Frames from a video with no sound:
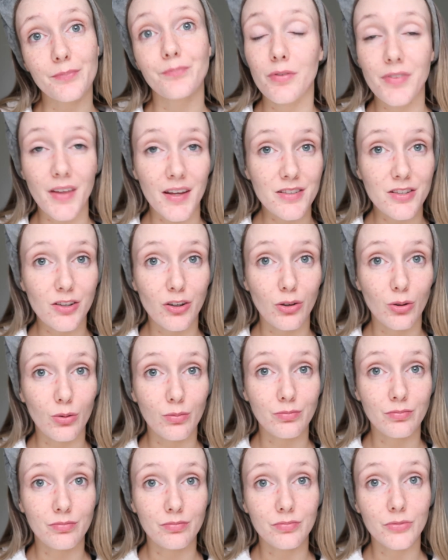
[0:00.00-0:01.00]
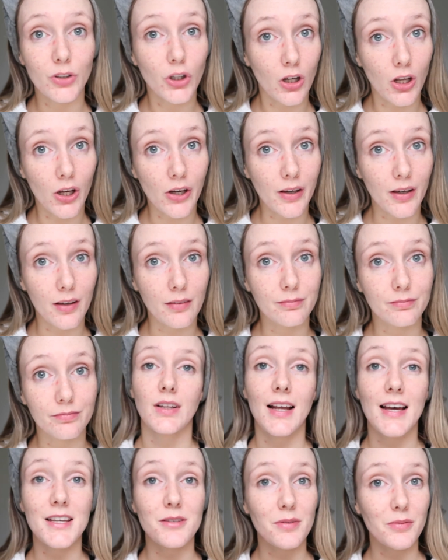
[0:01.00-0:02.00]
So if that's you, you're lucky. The
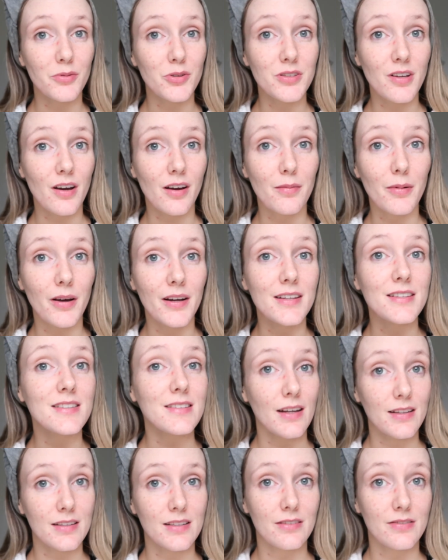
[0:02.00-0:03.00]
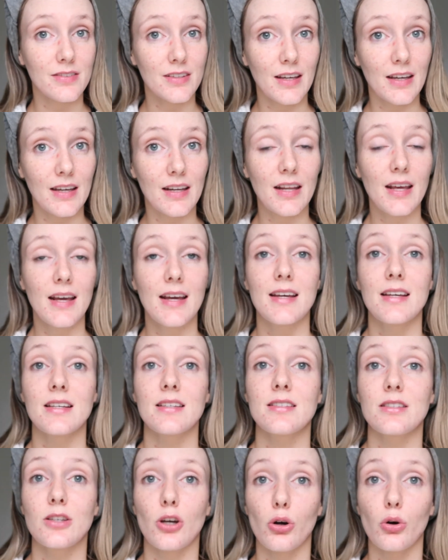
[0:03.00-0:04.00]
last one I'm going to talk about is sensitive skin.
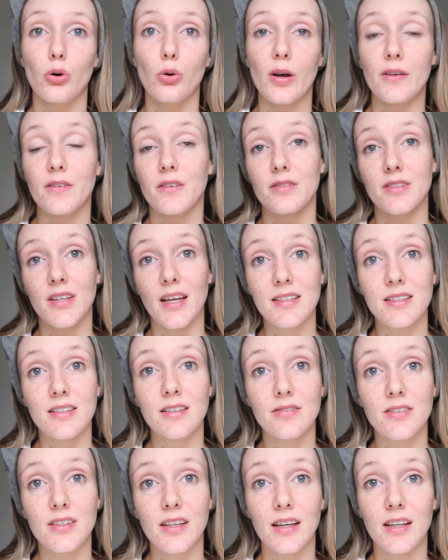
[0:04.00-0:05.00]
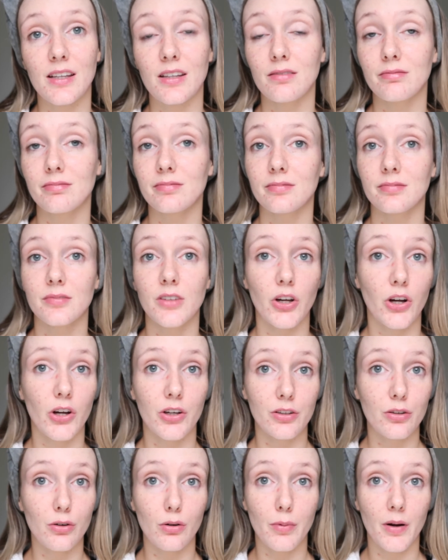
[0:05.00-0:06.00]
So if you have sensitive skin, you're
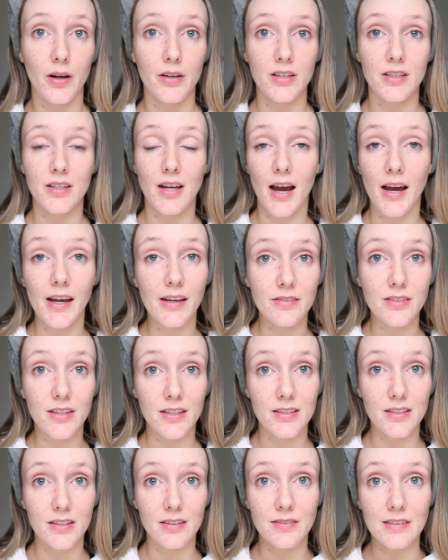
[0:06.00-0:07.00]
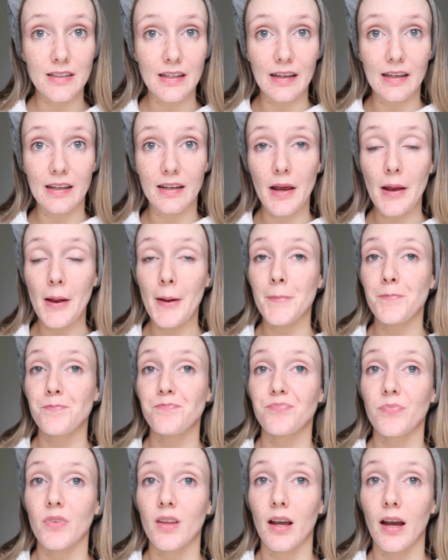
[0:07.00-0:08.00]
going to know about it. I have sensitive skin.
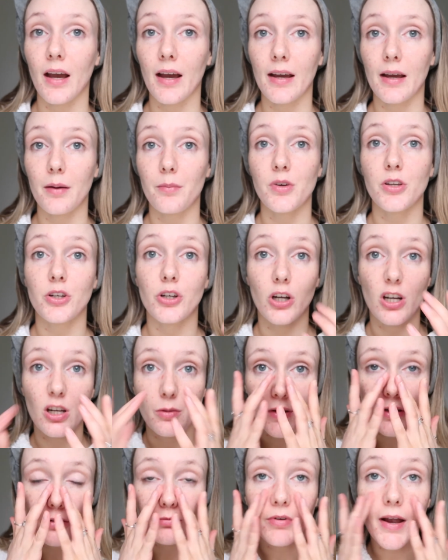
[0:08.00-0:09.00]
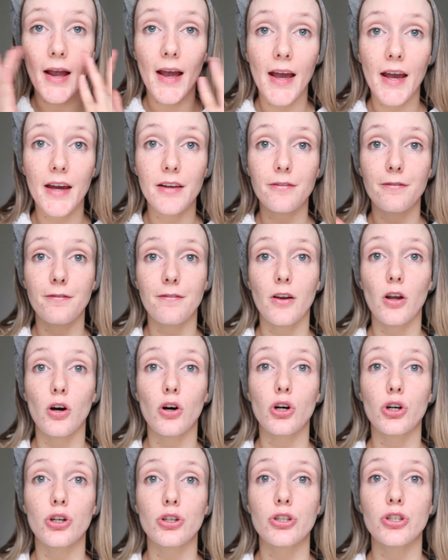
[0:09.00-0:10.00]
You're going to be red,
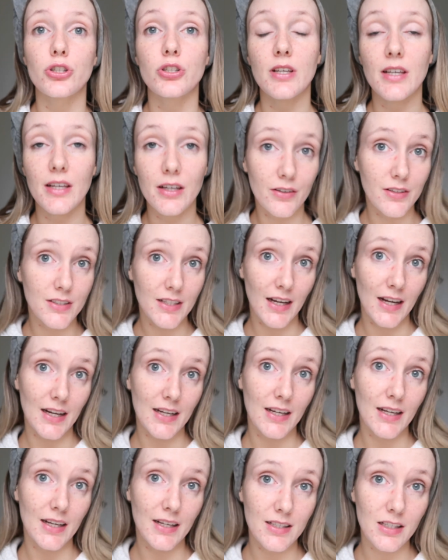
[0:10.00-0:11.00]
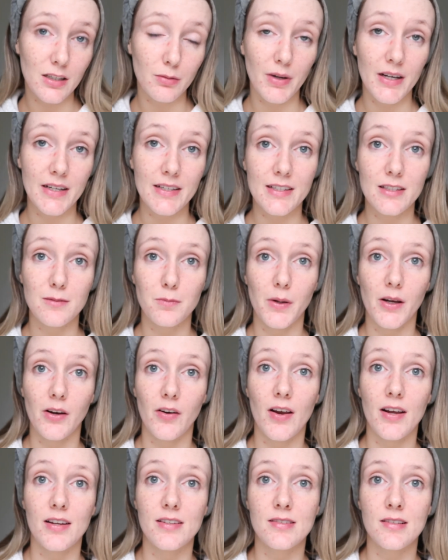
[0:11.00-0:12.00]
flushed, irritated. You might
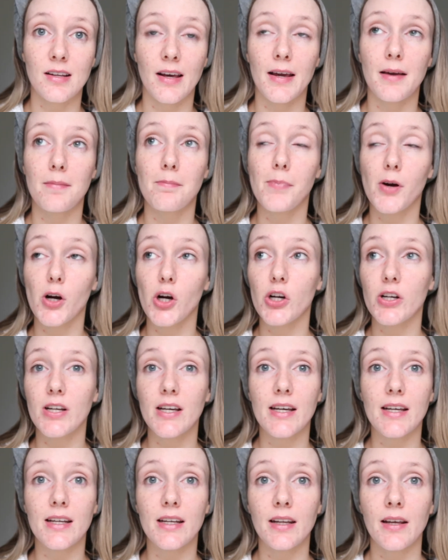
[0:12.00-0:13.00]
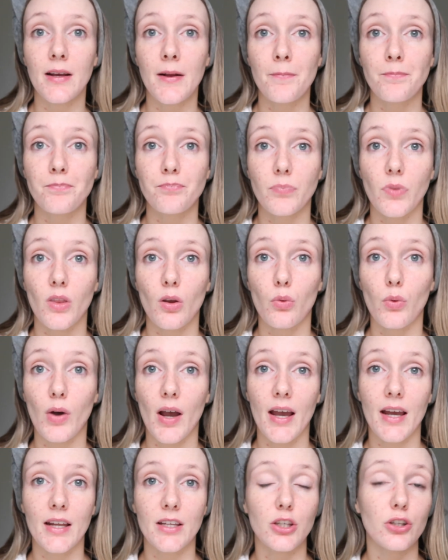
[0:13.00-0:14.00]
experience like burning
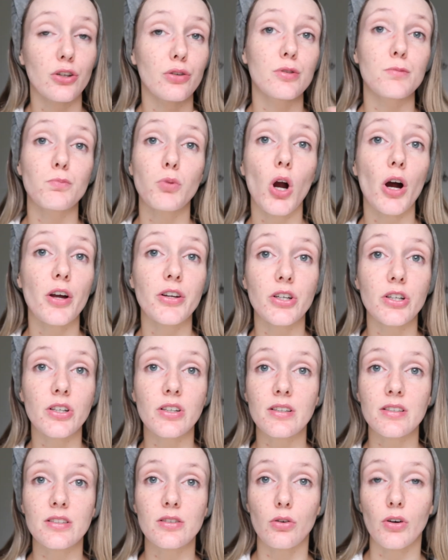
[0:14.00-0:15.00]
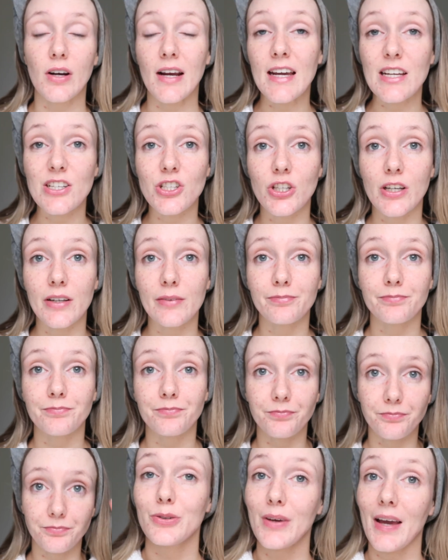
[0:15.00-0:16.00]
when you use products or
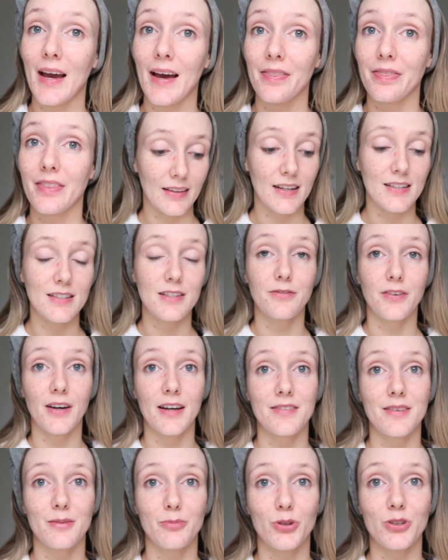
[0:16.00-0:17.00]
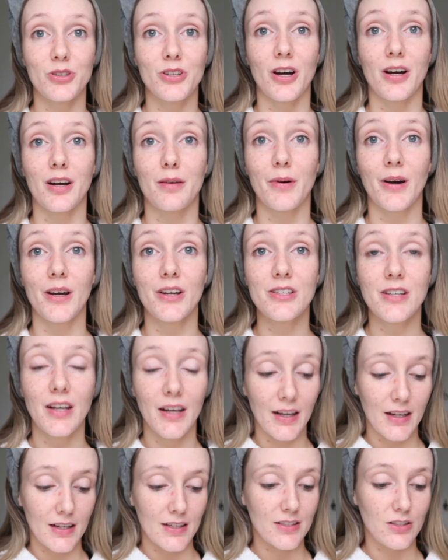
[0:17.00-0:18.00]
itching. So yeah, that's the 5 that I'm going to talk about.
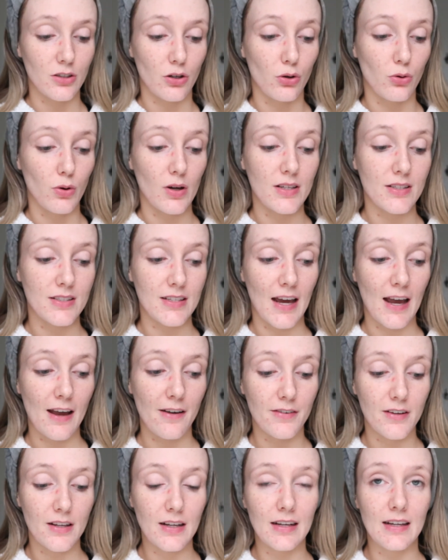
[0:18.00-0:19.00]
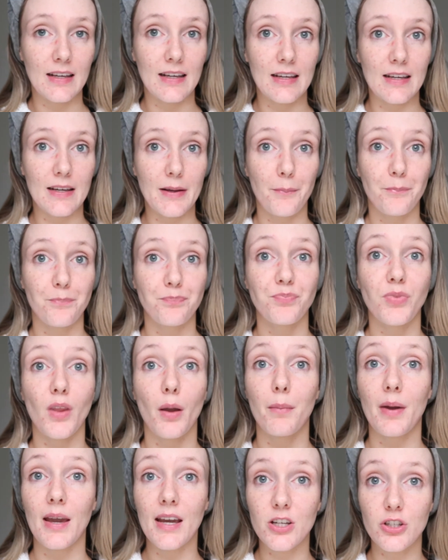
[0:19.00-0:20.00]
So definitely
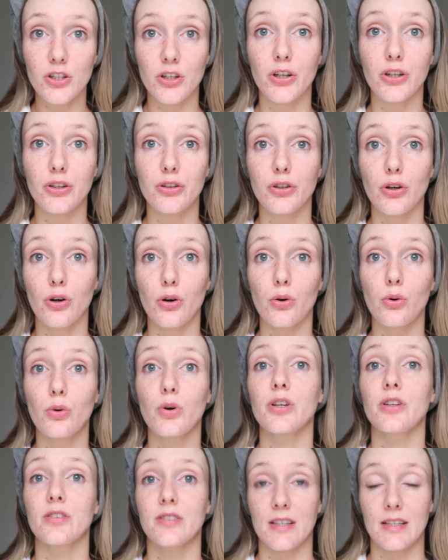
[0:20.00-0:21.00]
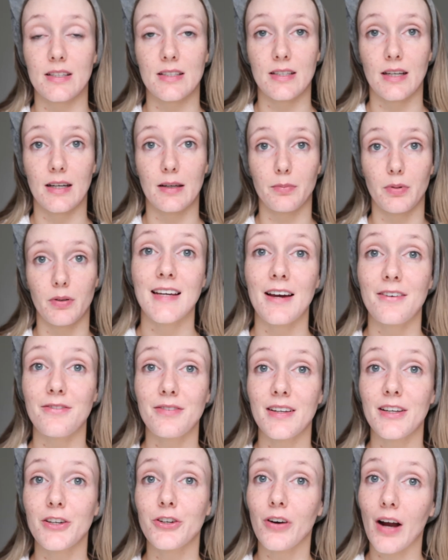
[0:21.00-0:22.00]
make sure you know your skin type.
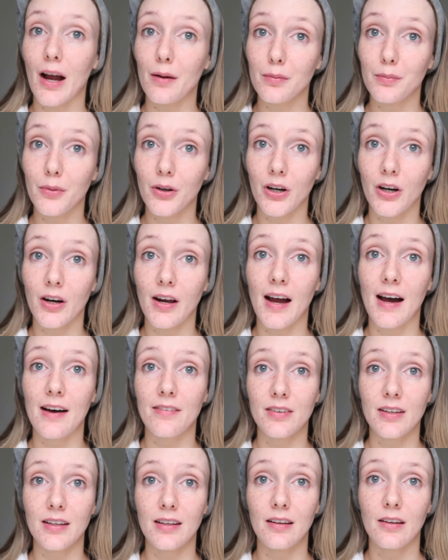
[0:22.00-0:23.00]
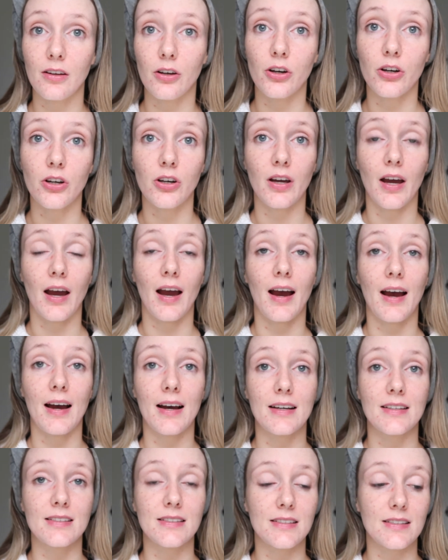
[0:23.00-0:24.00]
Definitely grab a mirror, have a little look
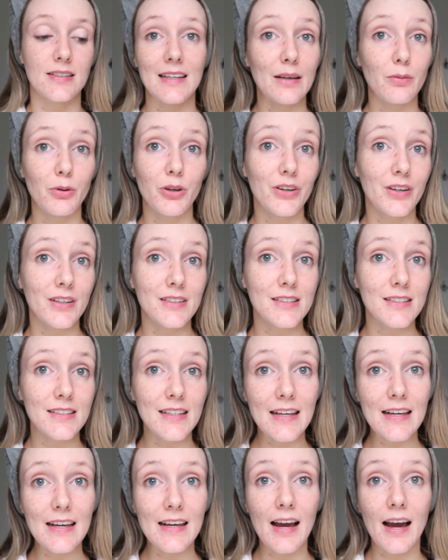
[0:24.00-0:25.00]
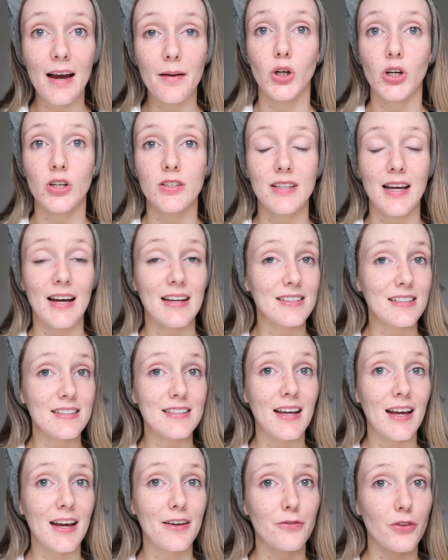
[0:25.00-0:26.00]
and see what you can see, because as I
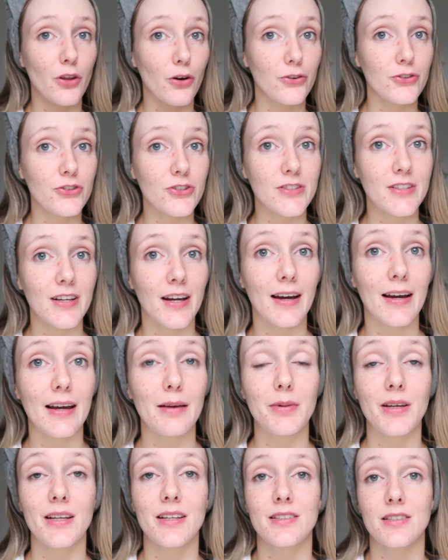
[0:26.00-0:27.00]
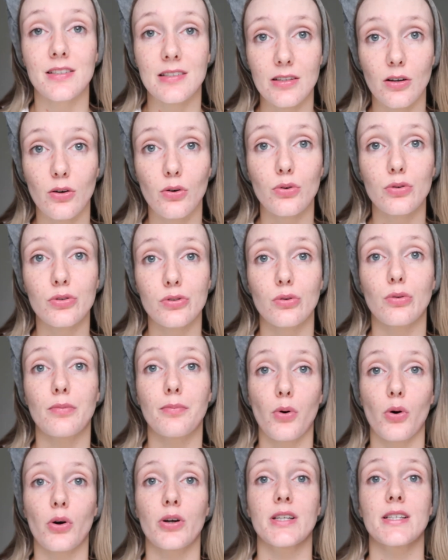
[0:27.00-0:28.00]
said for the 100th time, it is so
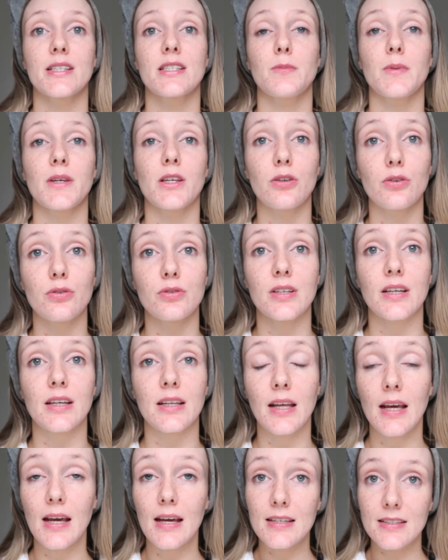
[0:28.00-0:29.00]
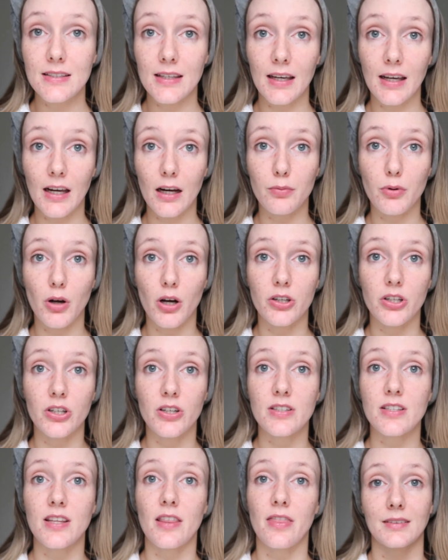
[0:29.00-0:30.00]
important to be using skincare
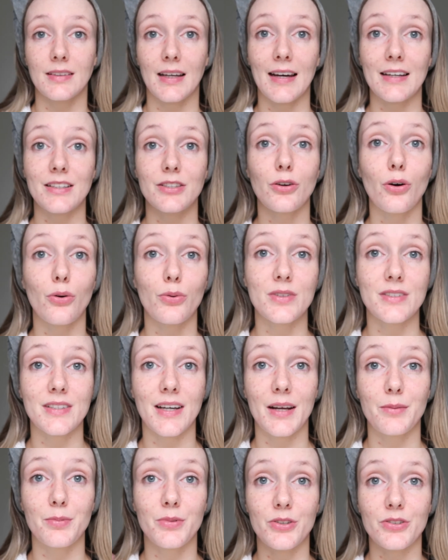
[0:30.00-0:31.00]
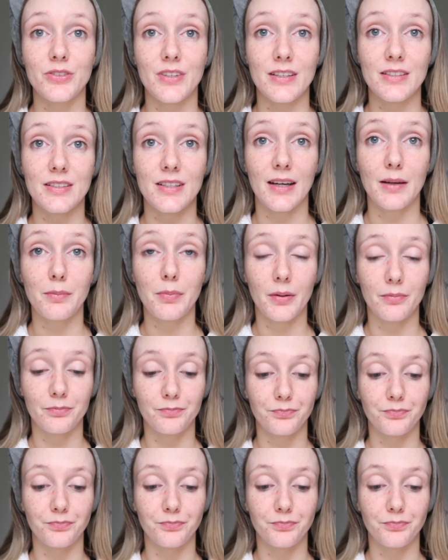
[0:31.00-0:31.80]
products that coincide with your skin type.